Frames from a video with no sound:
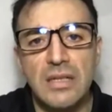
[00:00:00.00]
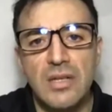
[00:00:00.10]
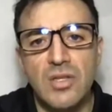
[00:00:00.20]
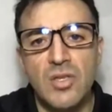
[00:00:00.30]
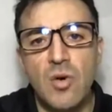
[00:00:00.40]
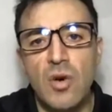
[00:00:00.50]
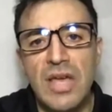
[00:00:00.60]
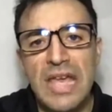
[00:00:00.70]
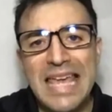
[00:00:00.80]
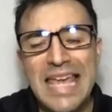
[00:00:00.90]
So
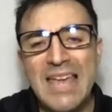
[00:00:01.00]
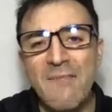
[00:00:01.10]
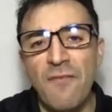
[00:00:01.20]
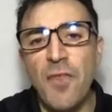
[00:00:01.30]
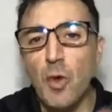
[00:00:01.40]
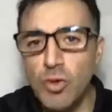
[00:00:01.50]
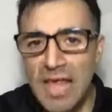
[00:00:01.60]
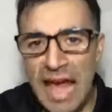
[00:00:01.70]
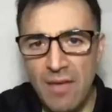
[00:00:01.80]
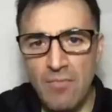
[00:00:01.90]
if through
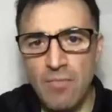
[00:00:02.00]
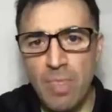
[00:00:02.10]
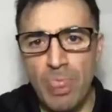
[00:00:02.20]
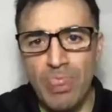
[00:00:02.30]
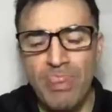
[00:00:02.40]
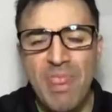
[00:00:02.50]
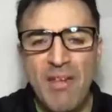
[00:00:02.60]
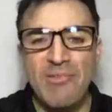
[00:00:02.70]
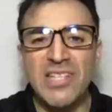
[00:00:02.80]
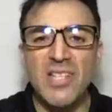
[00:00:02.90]
time there
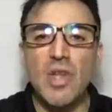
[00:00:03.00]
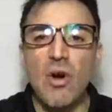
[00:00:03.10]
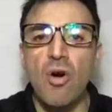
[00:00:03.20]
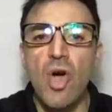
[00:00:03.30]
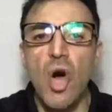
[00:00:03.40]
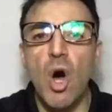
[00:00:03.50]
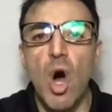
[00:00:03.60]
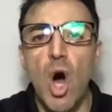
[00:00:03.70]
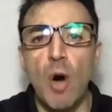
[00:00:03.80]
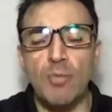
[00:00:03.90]
is no
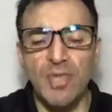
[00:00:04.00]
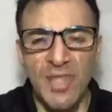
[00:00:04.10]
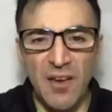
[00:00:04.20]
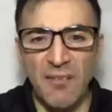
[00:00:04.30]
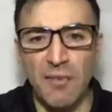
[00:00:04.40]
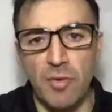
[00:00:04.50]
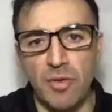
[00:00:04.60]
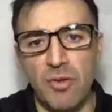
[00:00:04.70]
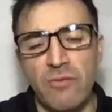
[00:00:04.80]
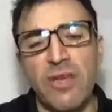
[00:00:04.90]
observable
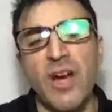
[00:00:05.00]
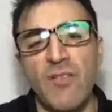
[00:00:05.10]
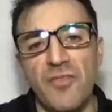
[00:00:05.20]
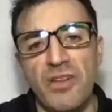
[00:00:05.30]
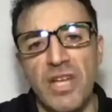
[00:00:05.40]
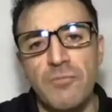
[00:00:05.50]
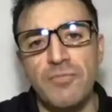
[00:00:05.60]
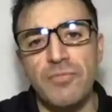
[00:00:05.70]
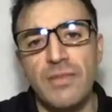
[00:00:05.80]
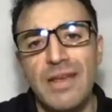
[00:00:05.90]
recovery,
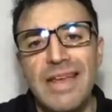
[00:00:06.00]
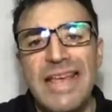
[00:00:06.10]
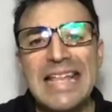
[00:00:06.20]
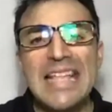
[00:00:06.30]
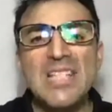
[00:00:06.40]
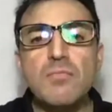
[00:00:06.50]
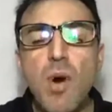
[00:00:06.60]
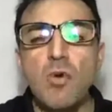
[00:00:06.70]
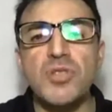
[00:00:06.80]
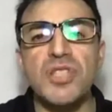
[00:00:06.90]
it is
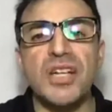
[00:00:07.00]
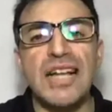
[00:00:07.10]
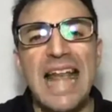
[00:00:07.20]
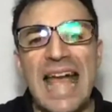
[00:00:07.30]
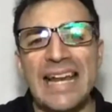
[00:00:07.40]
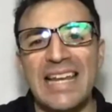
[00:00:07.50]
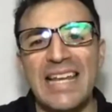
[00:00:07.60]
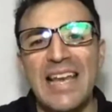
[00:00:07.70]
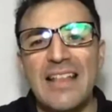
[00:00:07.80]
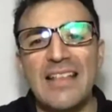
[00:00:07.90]
most likely
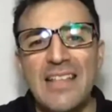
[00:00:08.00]
that the